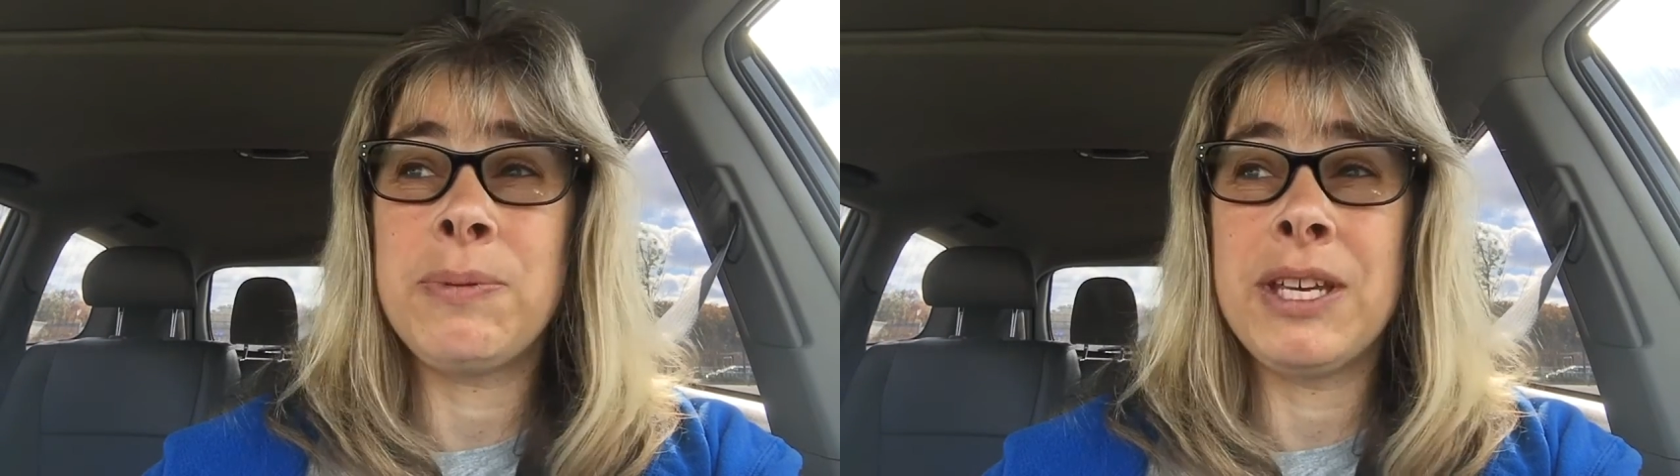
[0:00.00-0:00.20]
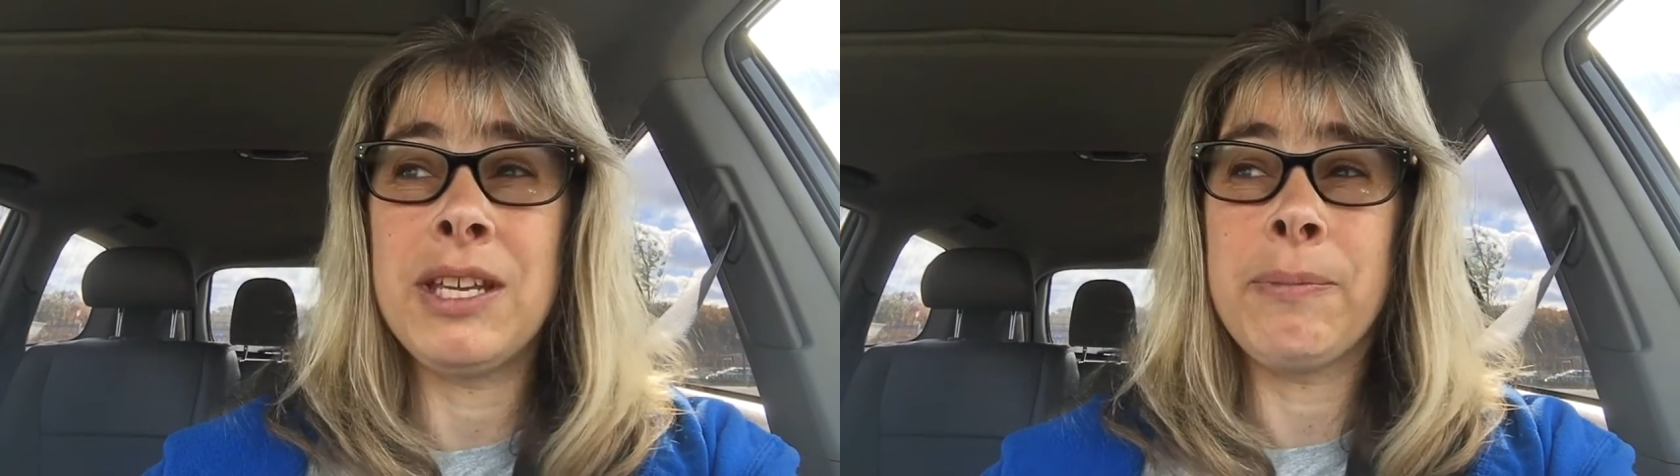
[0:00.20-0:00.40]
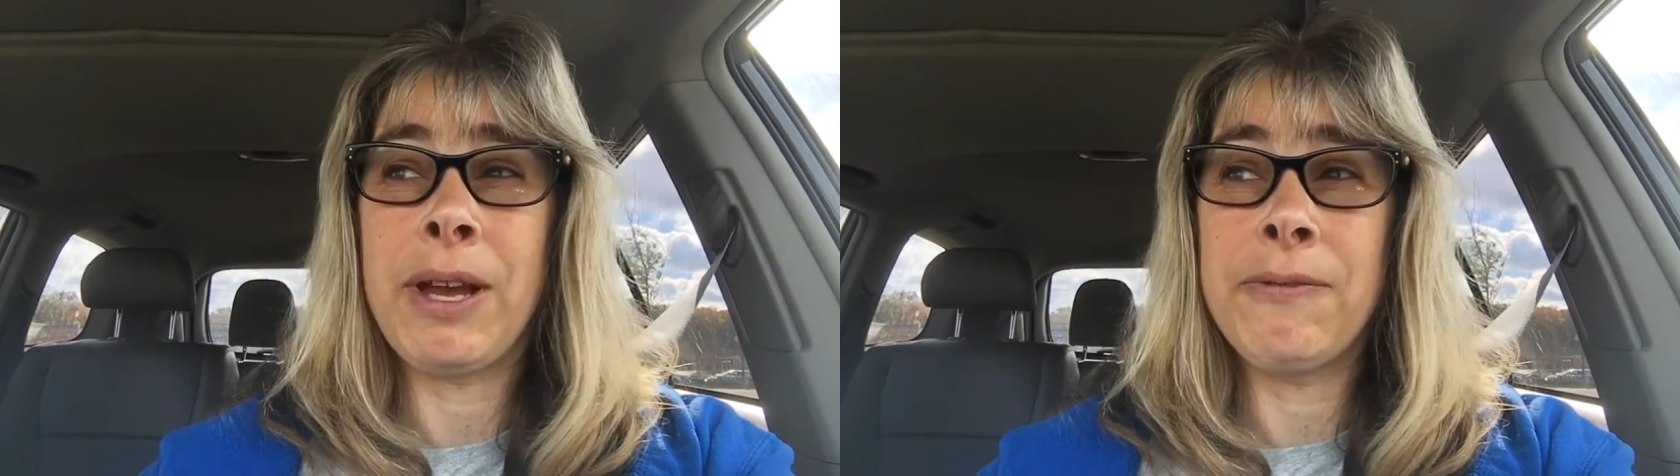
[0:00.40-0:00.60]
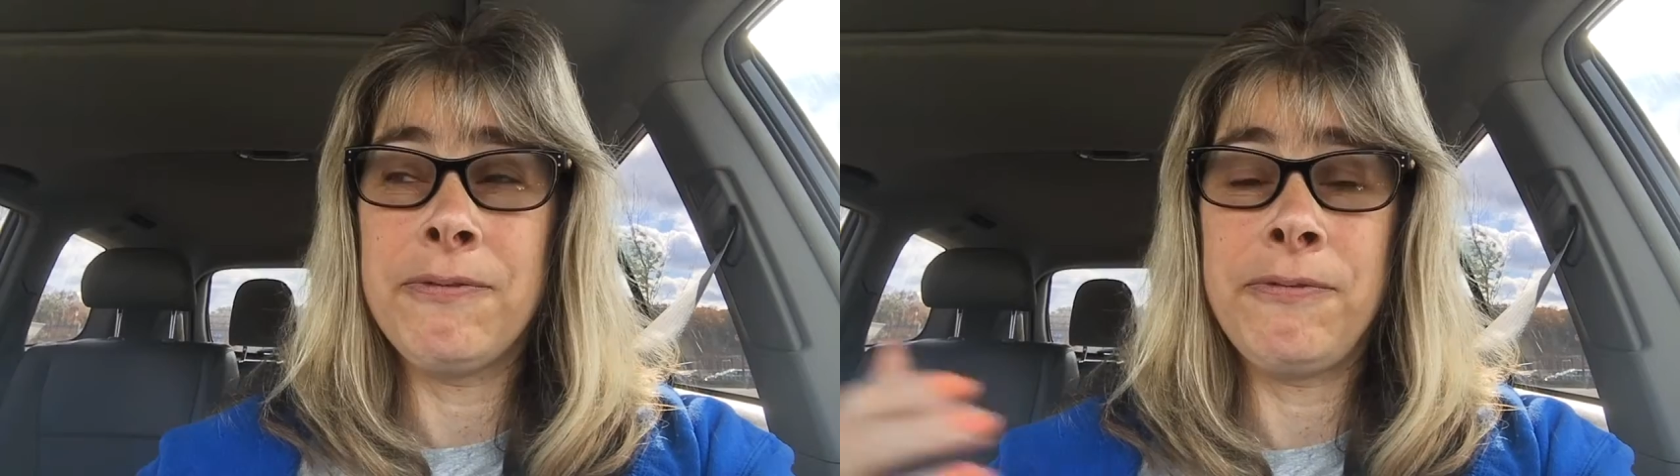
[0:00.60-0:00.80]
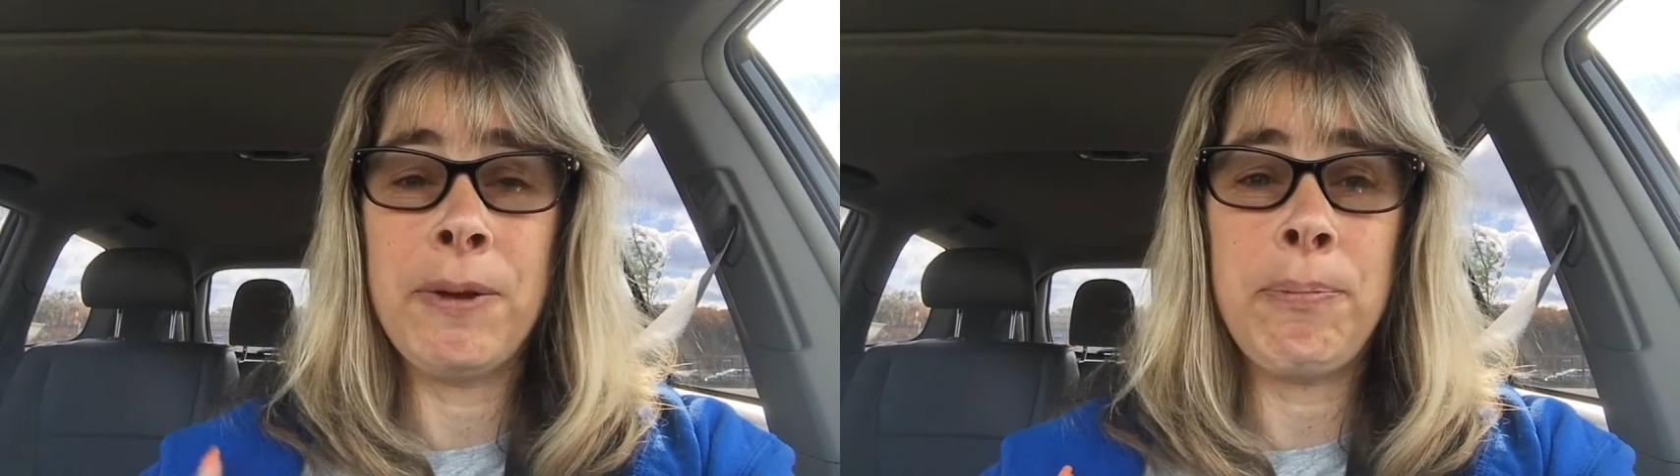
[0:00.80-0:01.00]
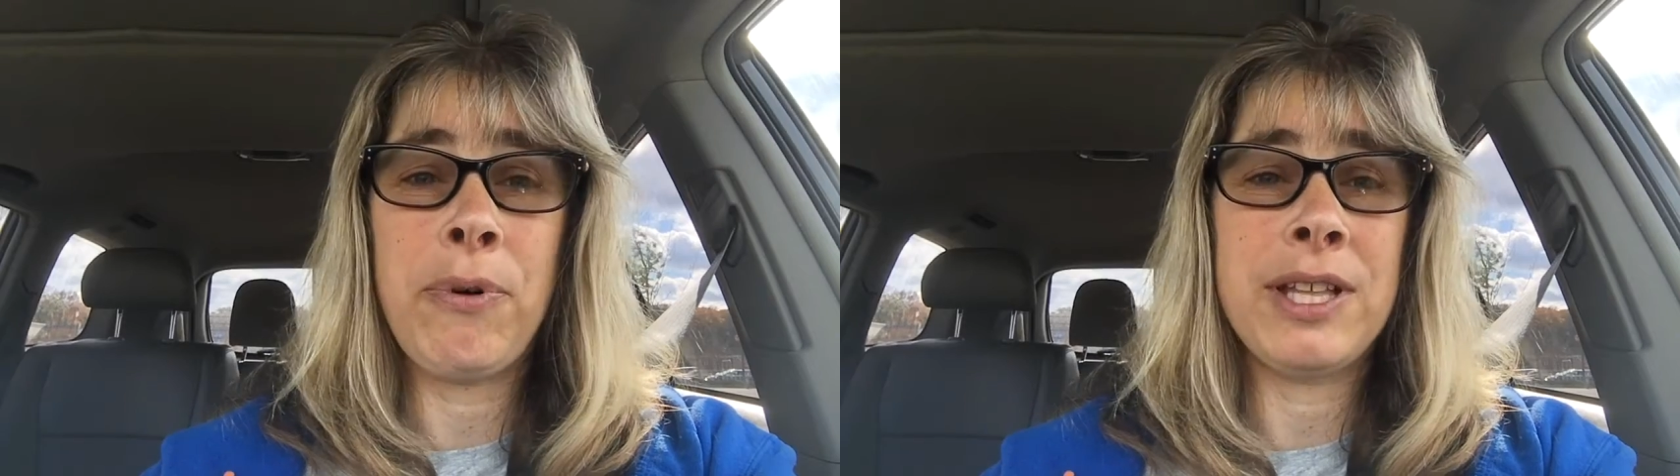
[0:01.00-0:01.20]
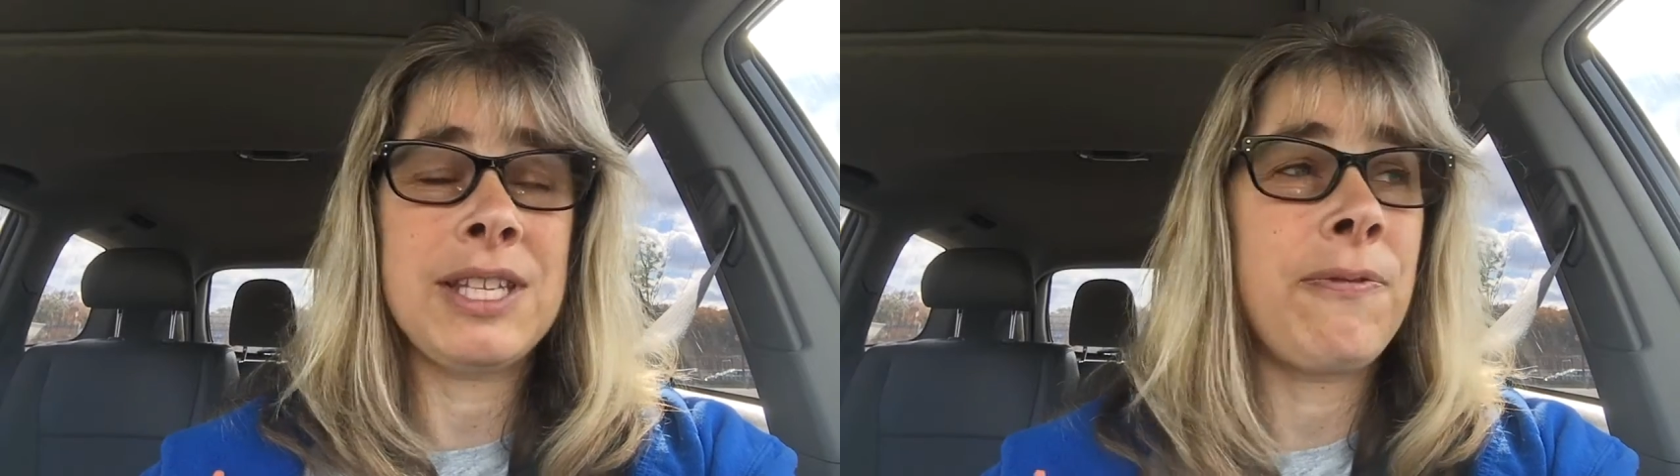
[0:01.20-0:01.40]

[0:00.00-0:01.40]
to be eating my Fit points?